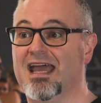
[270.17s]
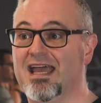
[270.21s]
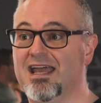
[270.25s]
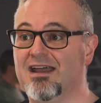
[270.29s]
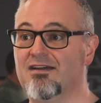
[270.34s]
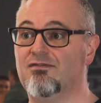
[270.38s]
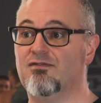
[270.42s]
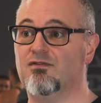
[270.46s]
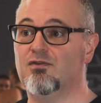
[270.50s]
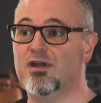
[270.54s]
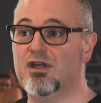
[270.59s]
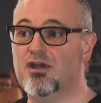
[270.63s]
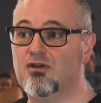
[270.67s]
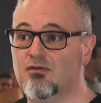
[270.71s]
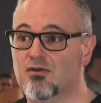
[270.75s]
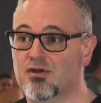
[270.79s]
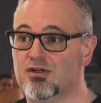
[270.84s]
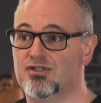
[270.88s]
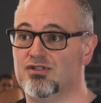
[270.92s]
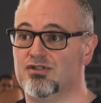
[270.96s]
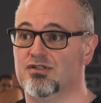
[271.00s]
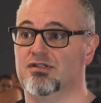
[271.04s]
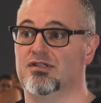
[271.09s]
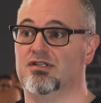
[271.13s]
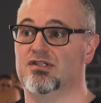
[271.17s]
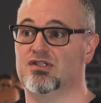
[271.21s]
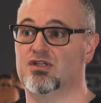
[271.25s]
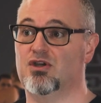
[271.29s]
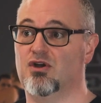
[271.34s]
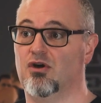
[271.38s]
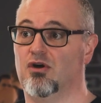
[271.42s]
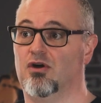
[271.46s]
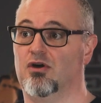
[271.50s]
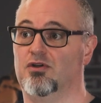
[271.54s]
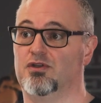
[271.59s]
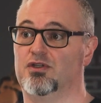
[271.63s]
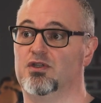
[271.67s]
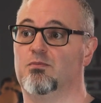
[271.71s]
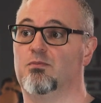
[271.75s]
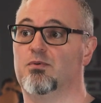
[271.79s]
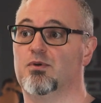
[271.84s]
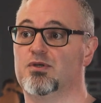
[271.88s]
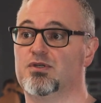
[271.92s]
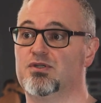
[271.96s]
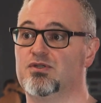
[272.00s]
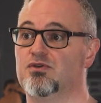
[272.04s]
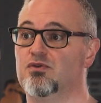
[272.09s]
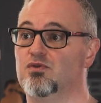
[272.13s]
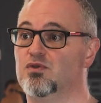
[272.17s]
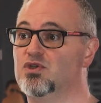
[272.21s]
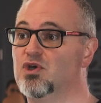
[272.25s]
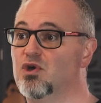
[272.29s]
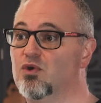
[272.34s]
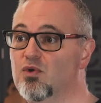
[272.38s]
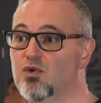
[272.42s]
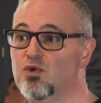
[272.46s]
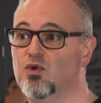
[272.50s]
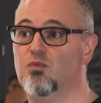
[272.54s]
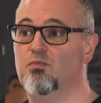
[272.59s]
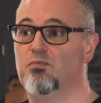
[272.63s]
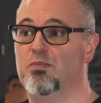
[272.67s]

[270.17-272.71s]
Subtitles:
Every Christian is called to pursue total